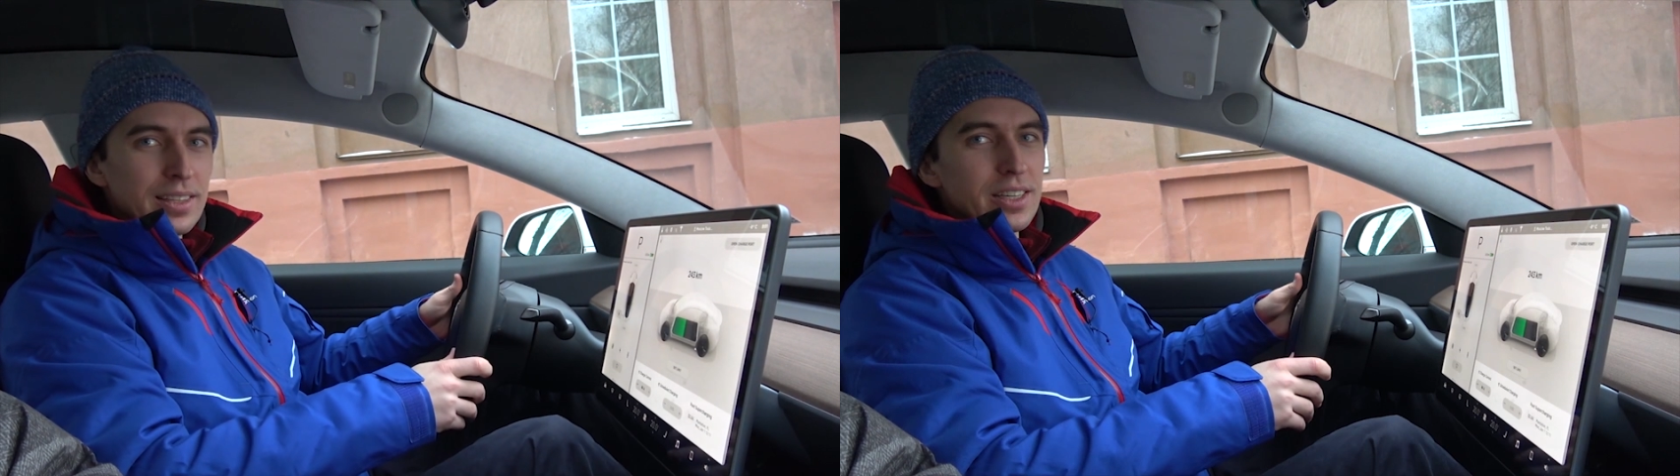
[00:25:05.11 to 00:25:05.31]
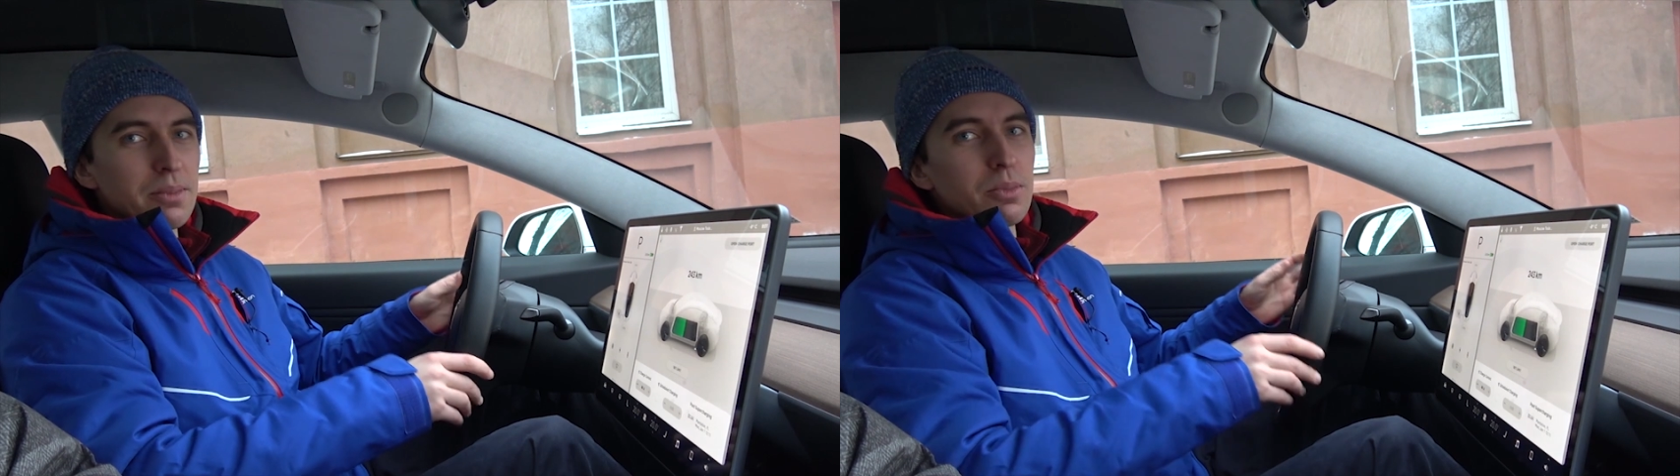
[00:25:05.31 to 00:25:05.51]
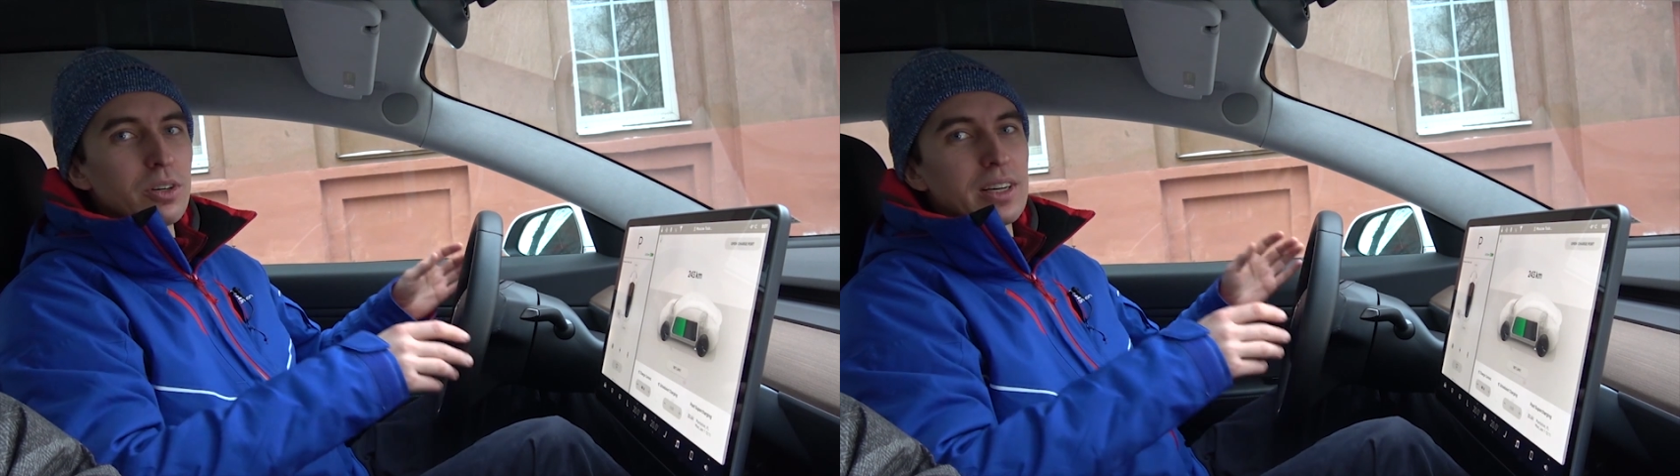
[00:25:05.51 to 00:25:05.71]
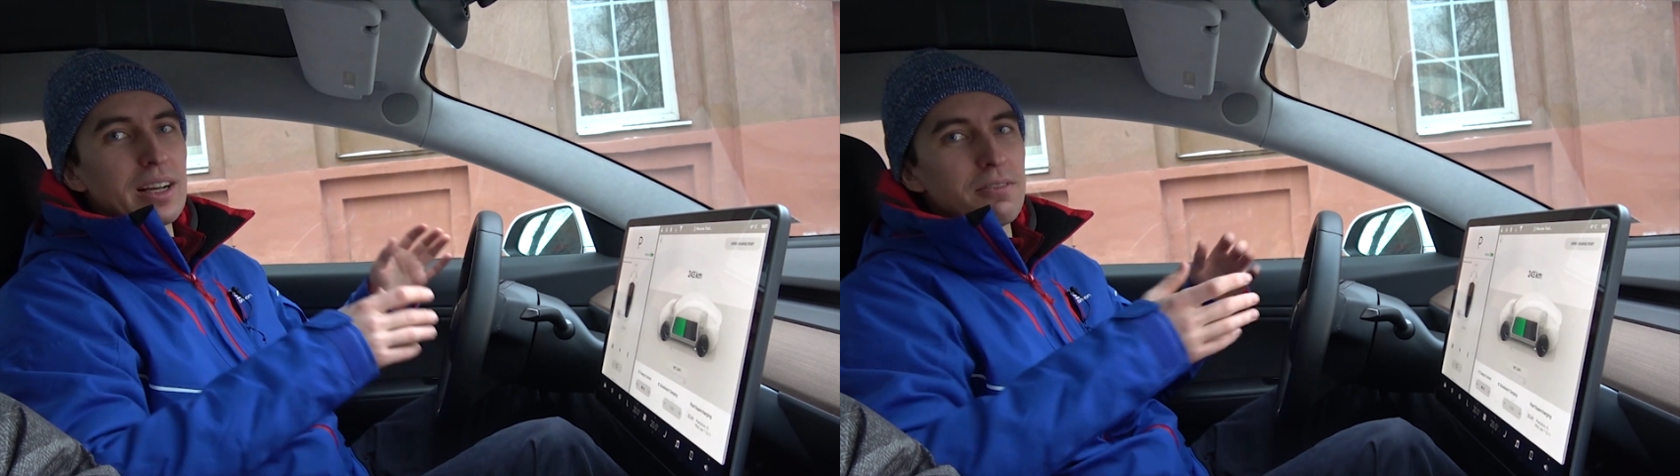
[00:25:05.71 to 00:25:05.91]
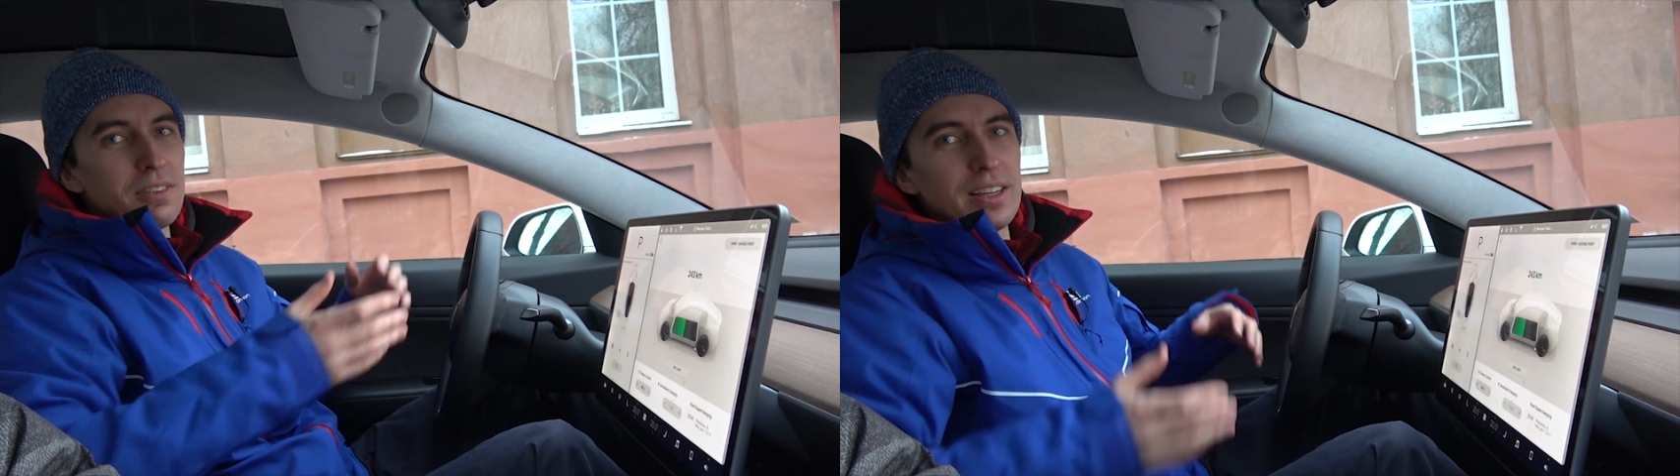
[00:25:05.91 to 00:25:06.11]
they're more
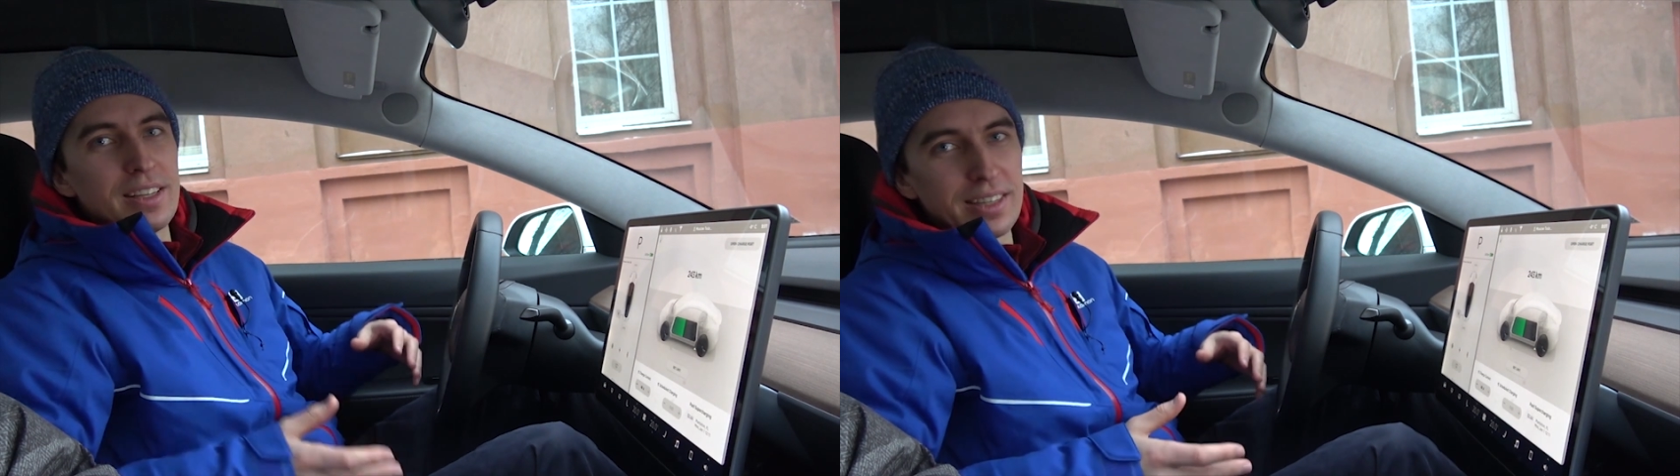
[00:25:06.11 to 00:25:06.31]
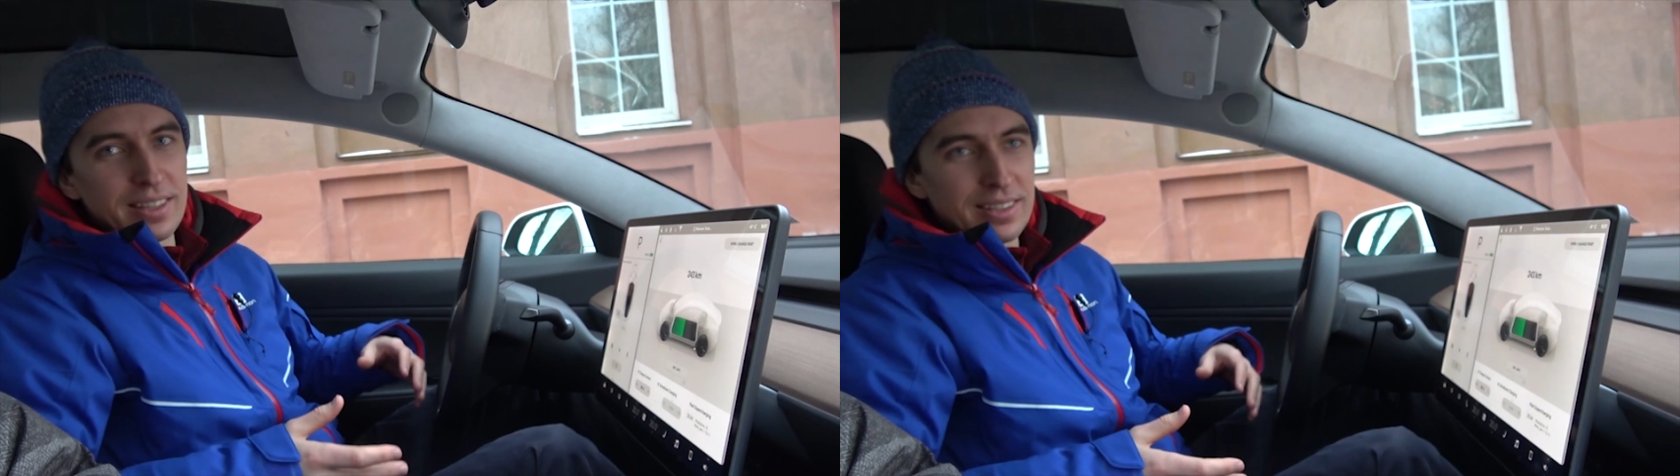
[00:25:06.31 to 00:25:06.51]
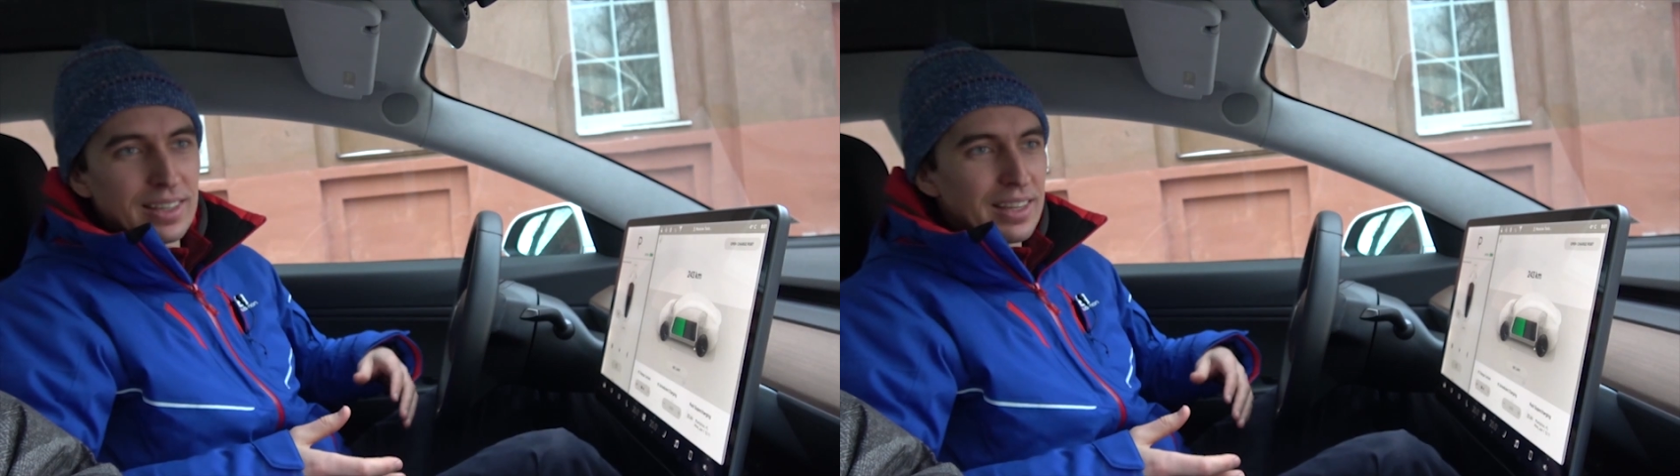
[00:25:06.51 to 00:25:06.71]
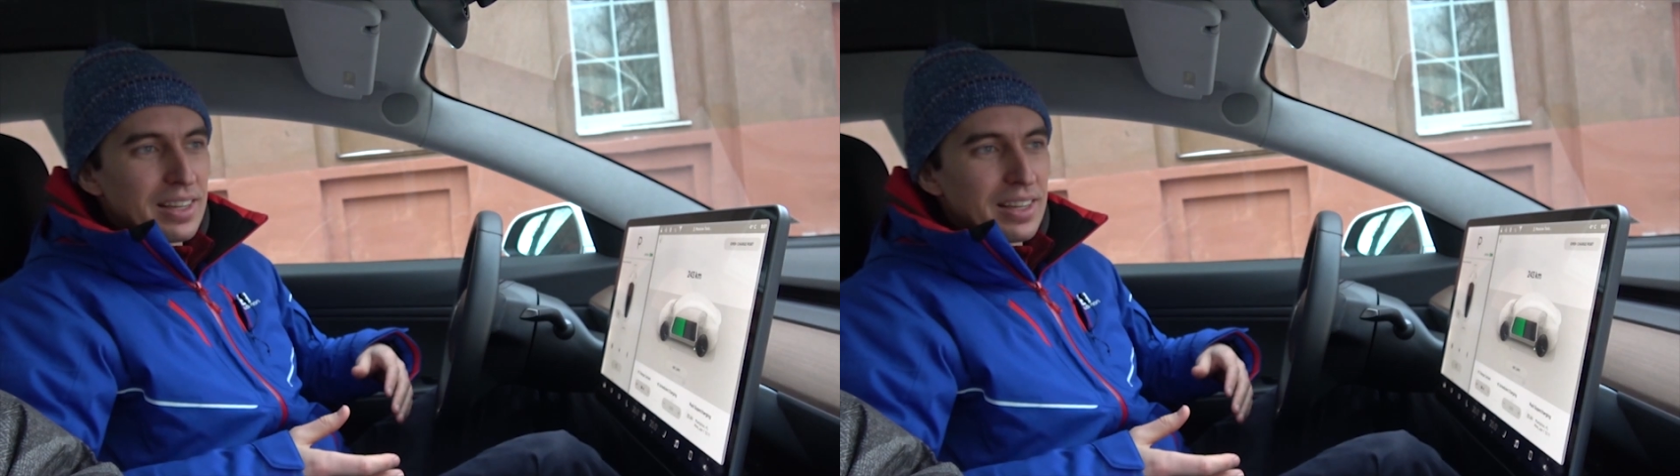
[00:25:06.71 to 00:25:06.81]
convenient.